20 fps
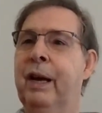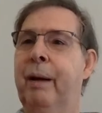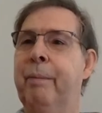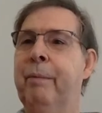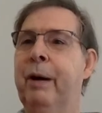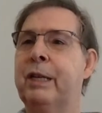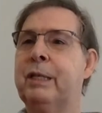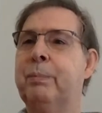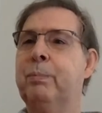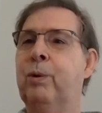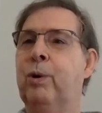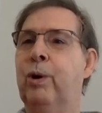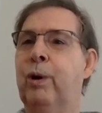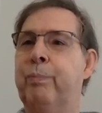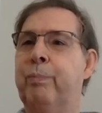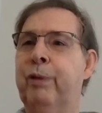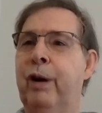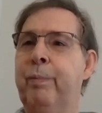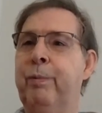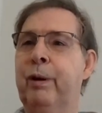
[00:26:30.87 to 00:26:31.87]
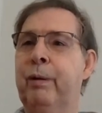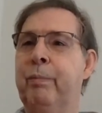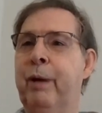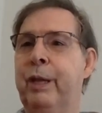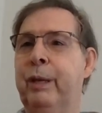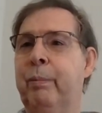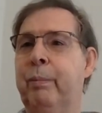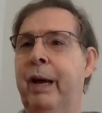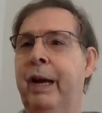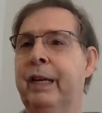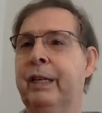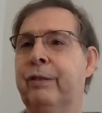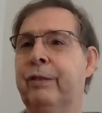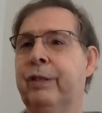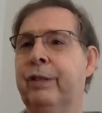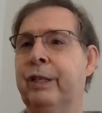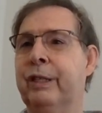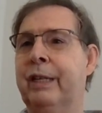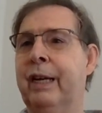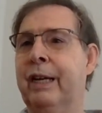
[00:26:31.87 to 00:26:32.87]
a much more appropriate mathematics
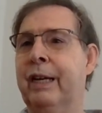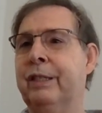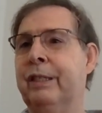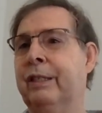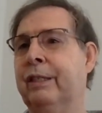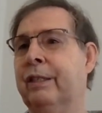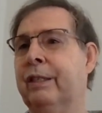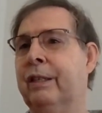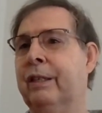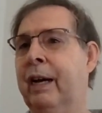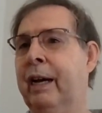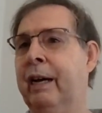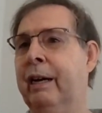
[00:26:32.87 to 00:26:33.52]
for discussing